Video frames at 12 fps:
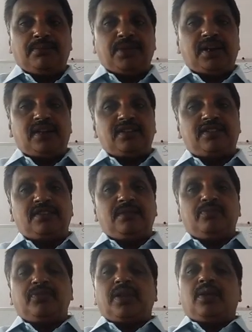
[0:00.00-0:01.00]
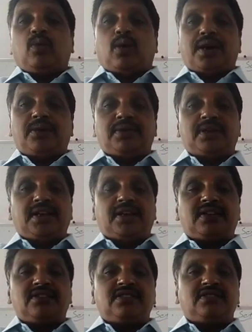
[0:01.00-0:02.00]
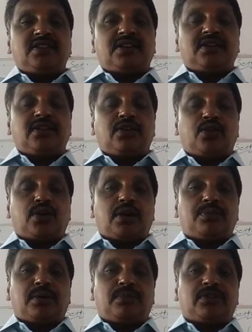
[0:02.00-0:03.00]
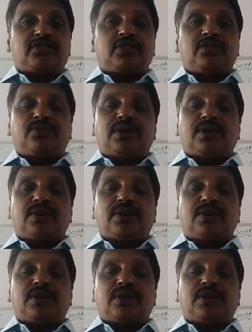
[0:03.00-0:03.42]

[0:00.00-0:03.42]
Means, whatever the increase is there in the rural population,